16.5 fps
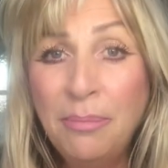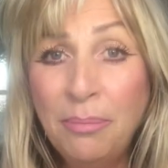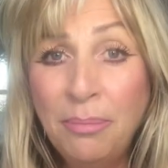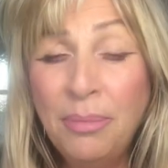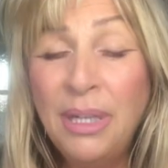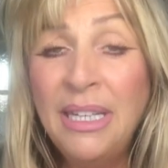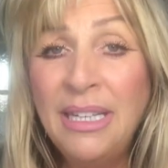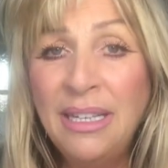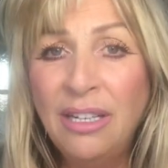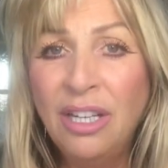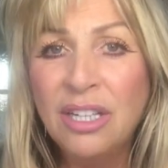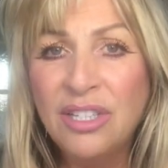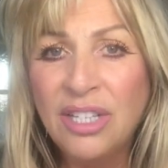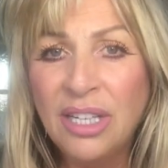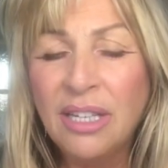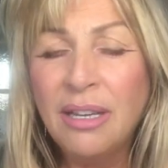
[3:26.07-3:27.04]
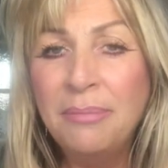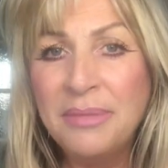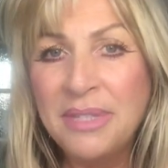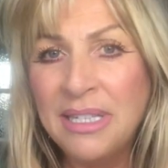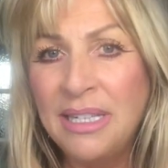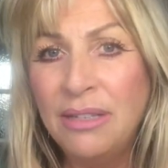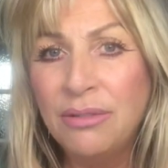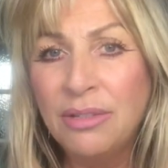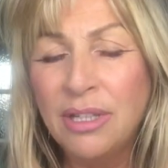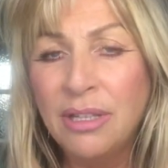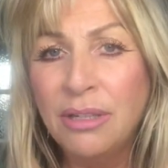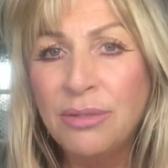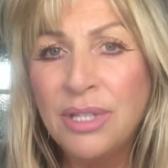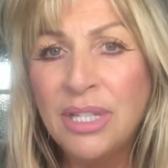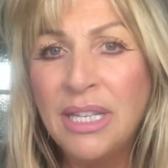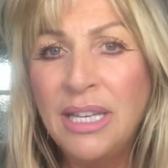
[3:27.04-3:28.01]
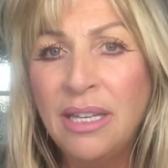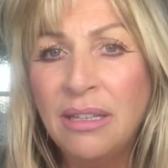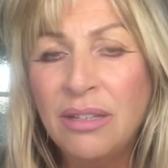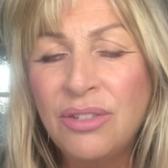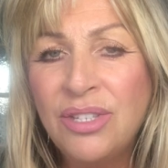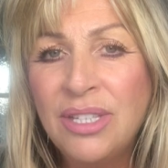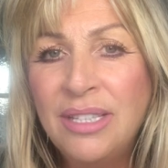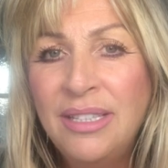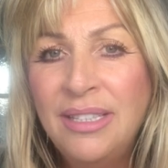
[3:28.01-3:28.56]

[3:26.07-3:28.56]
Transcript: by and large it comes down to those things.